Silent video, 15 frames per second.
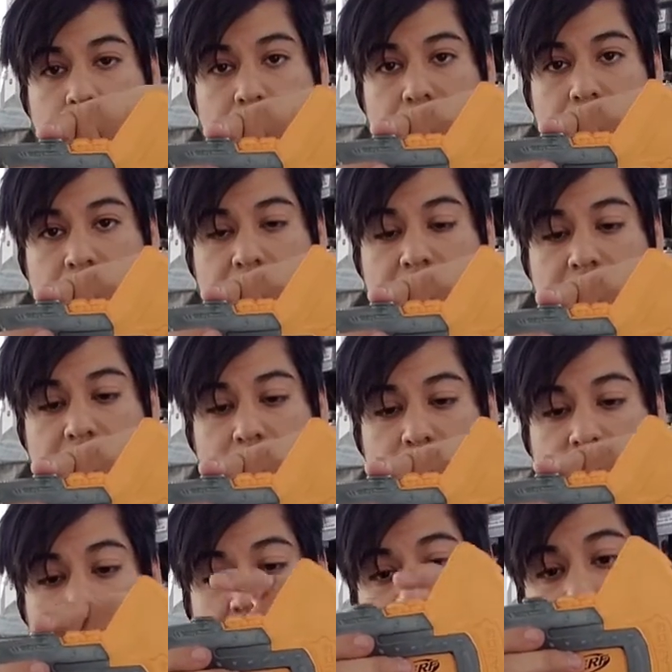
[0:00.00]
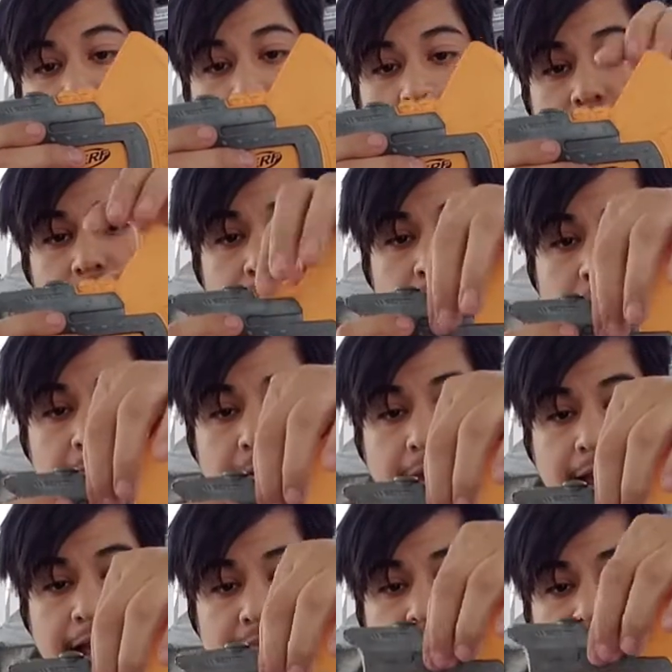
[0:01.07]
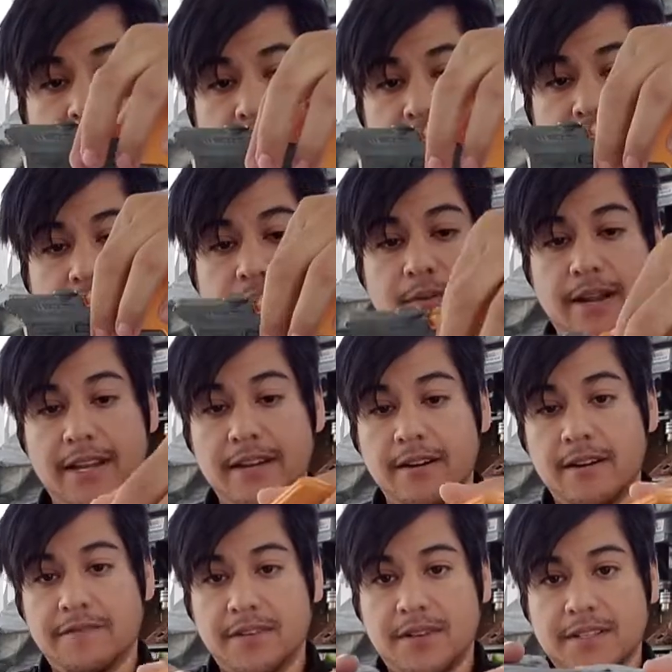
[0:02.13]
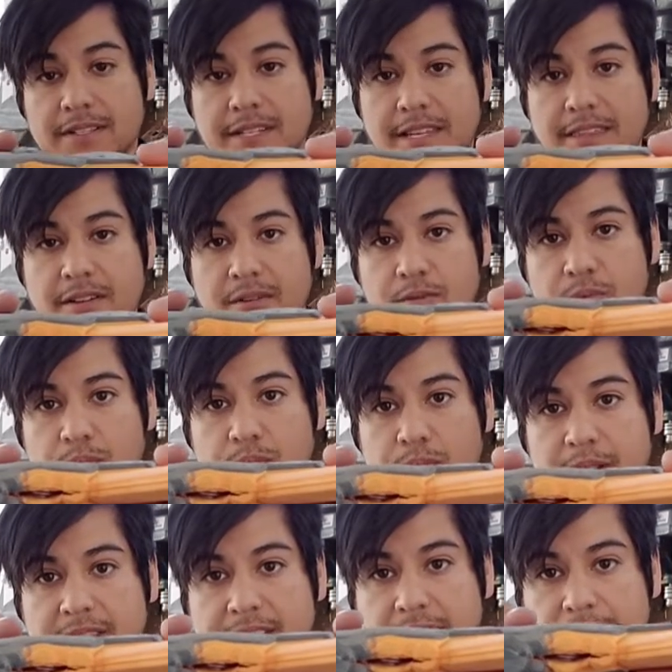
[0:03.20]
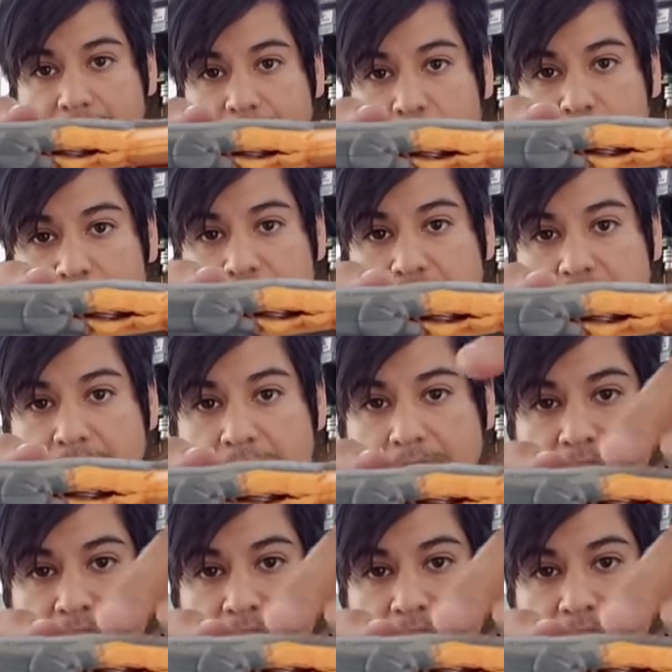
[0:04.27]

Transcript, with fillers: up on top of this. And they're sitting right here. If you can see, they're it's kind of bulgy.